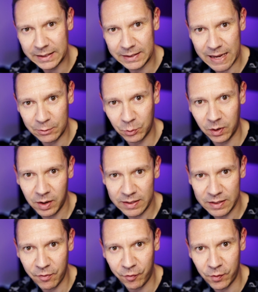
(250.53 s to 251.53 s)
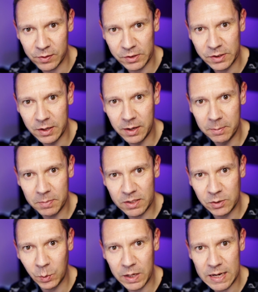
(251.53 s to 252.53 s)
natural light difference
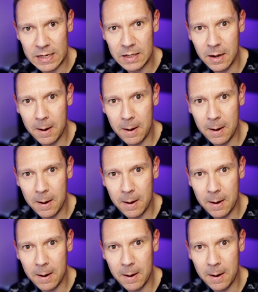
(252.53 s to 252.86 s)
between